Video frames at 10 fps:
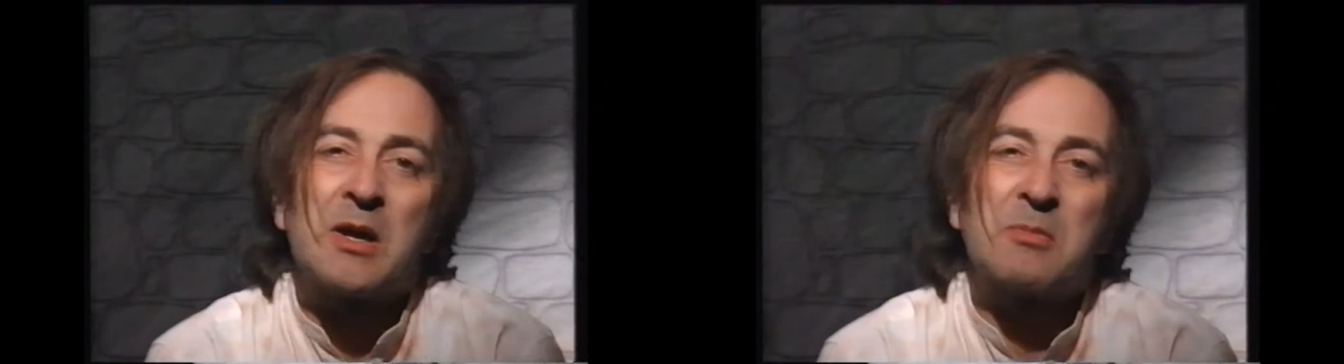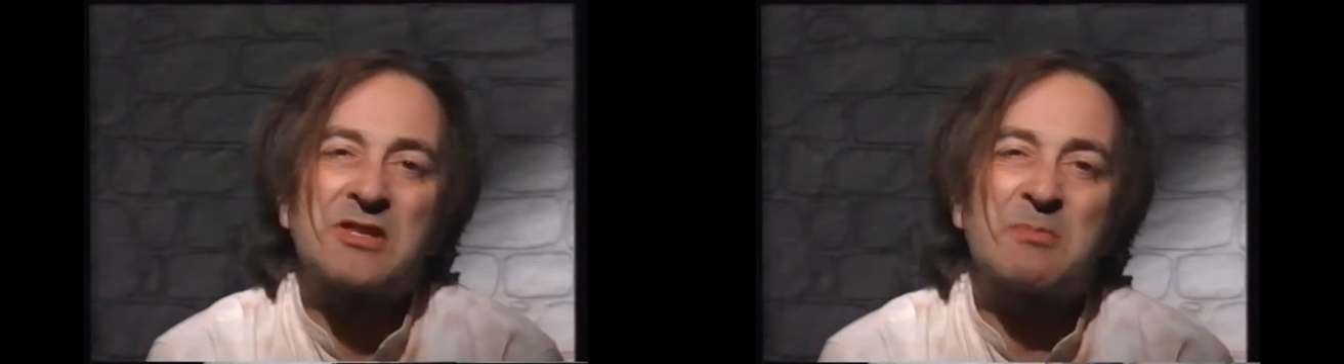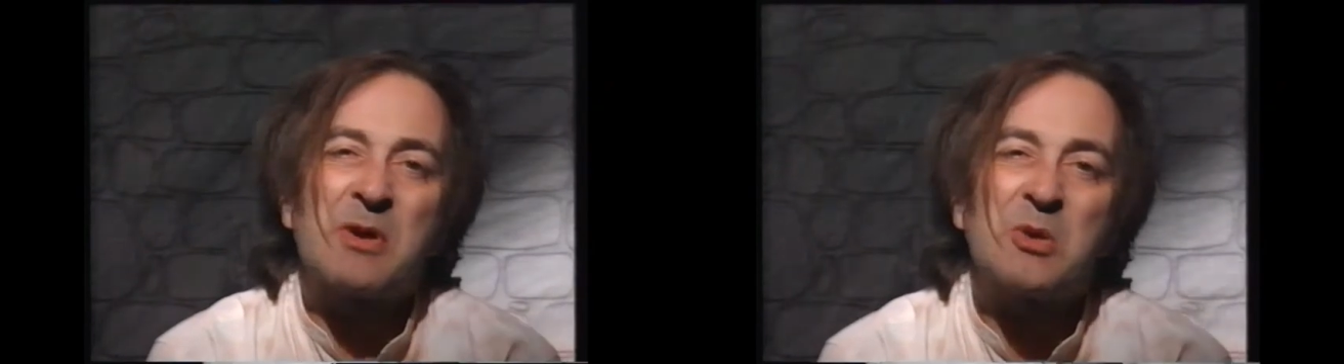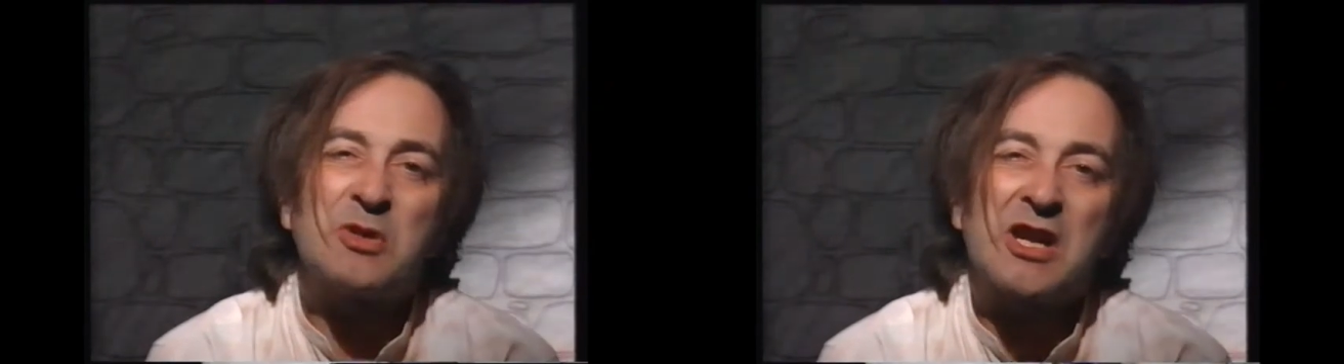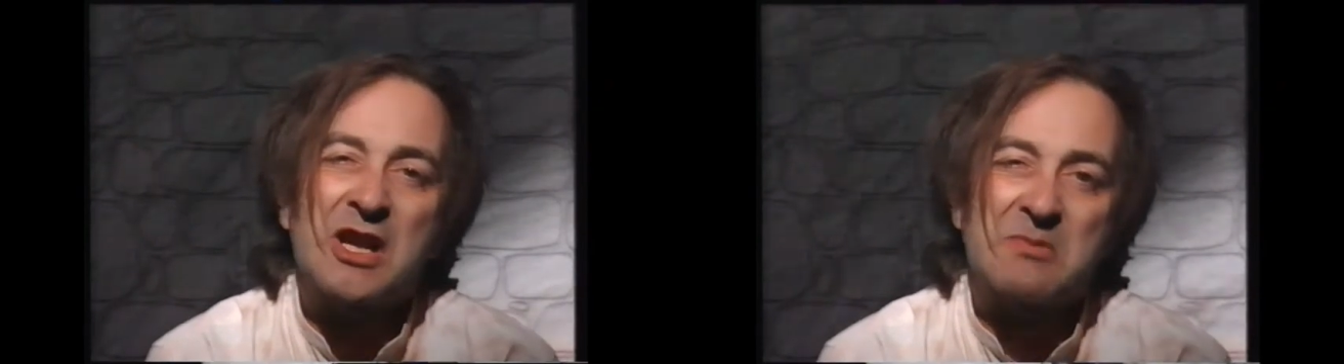But
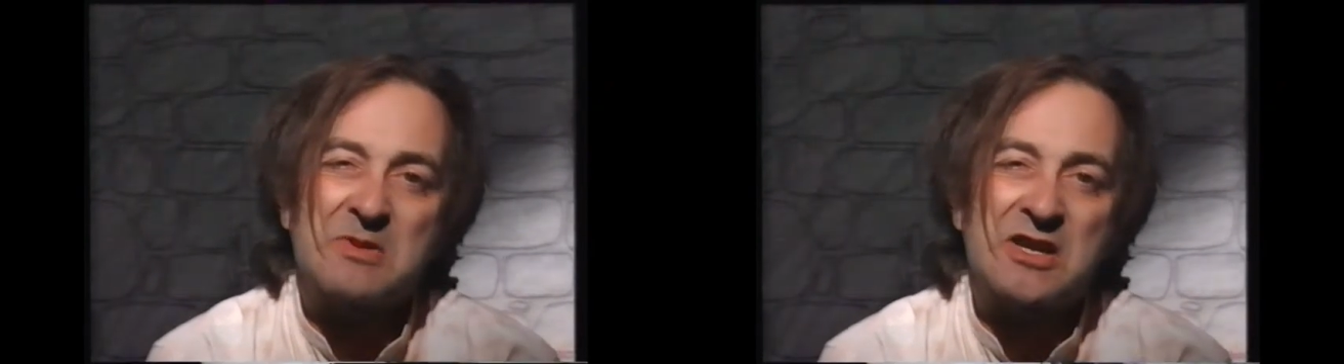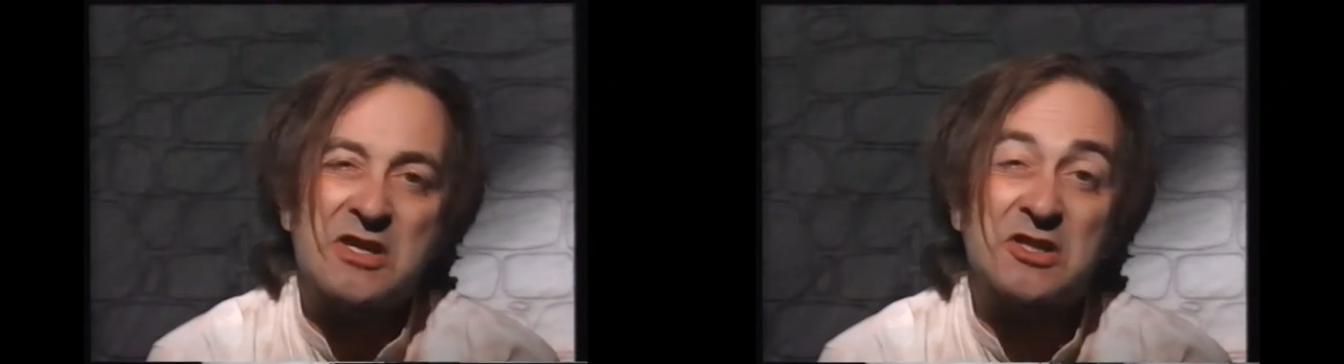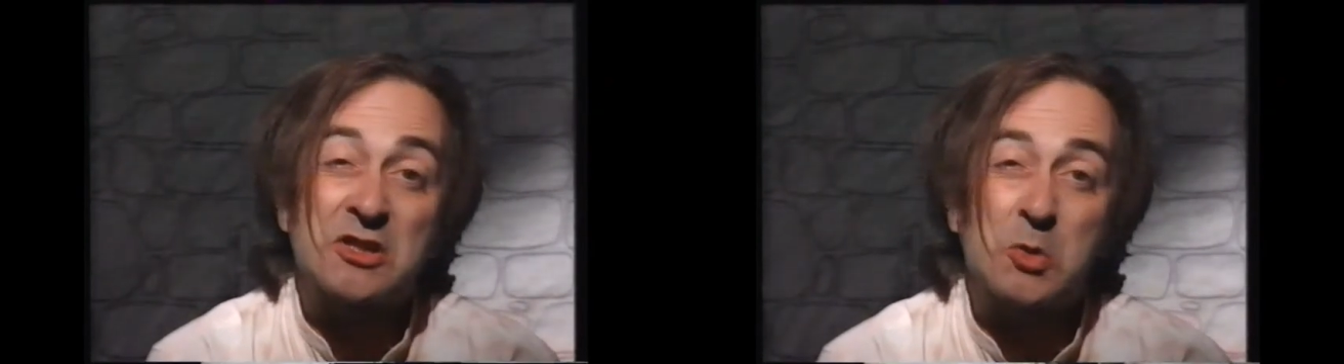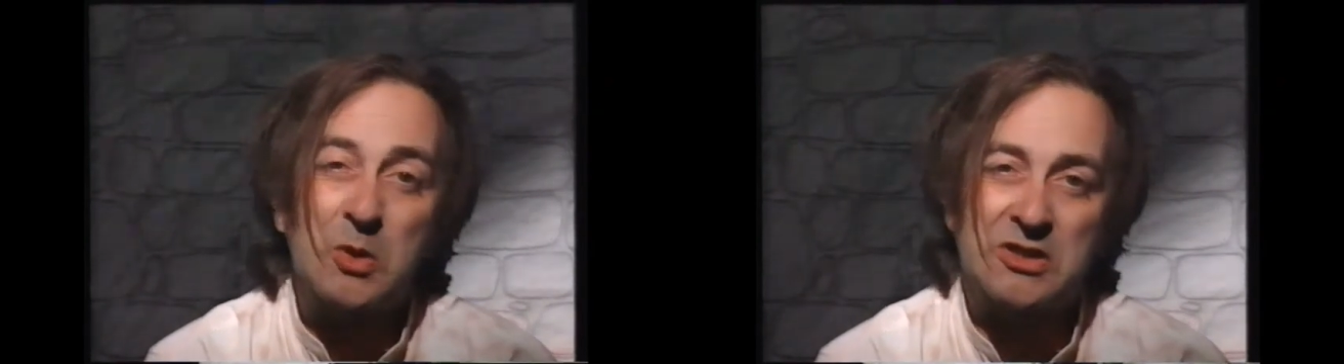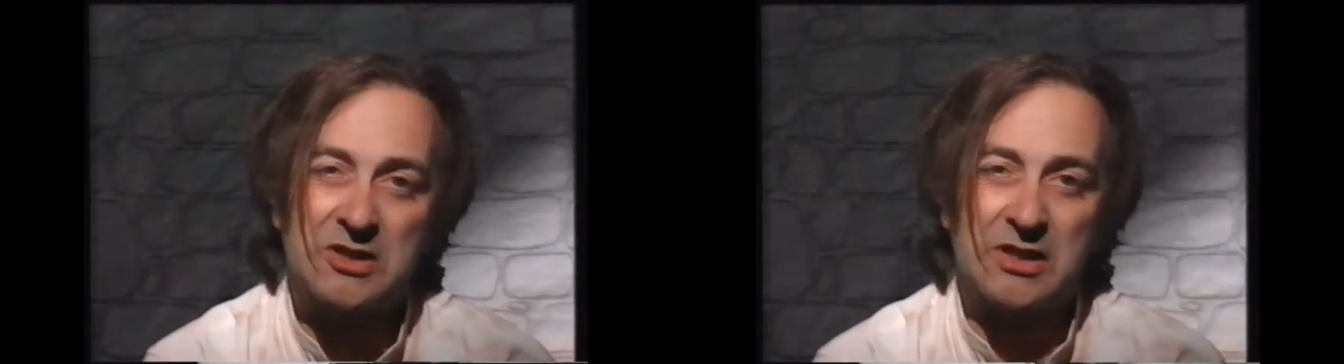suppose your enemy has
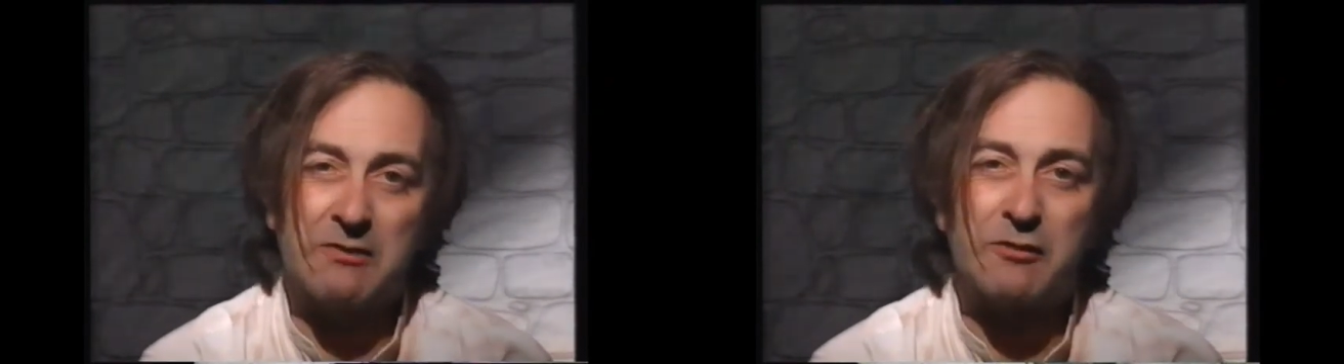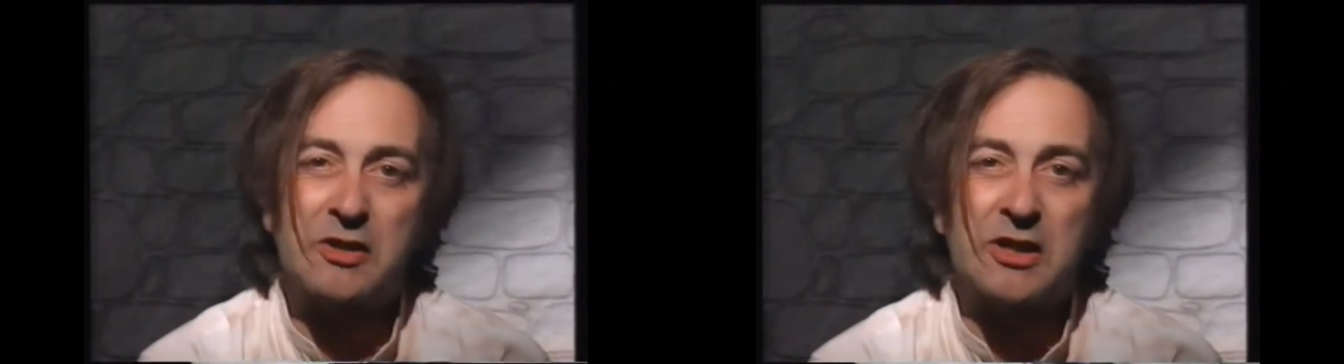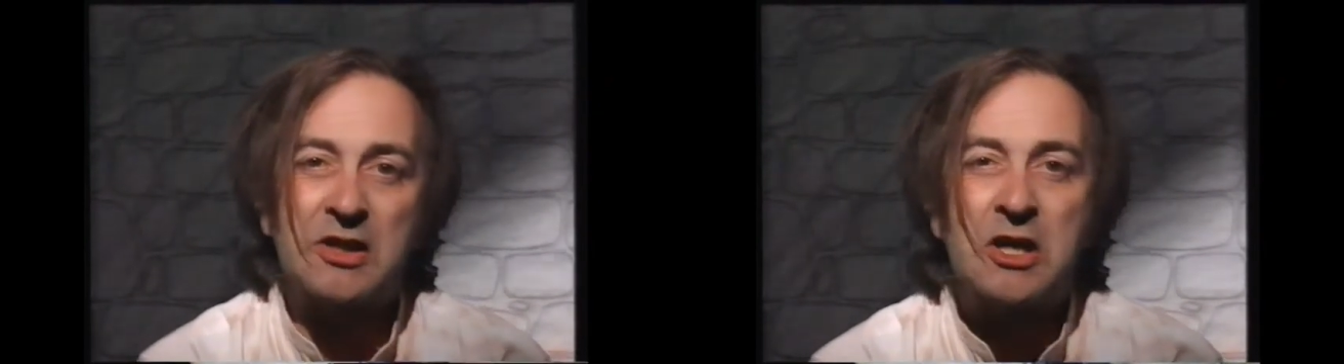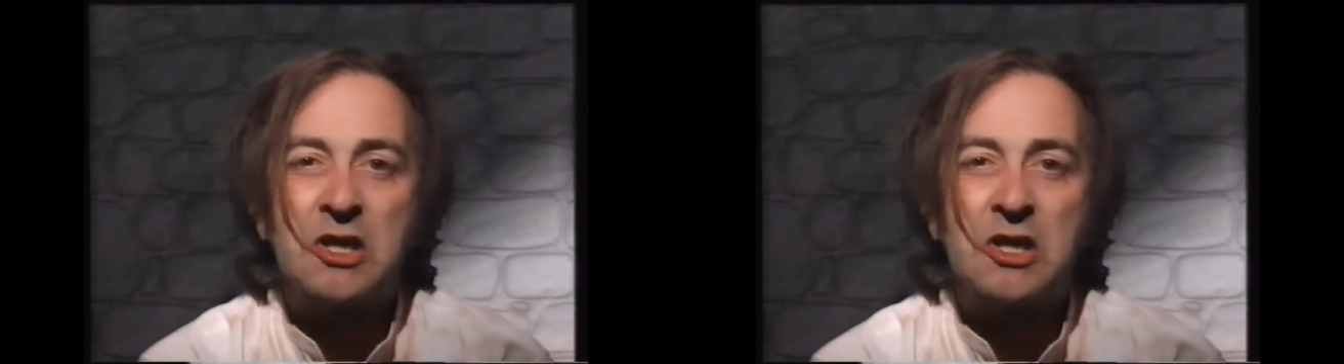twisted everything.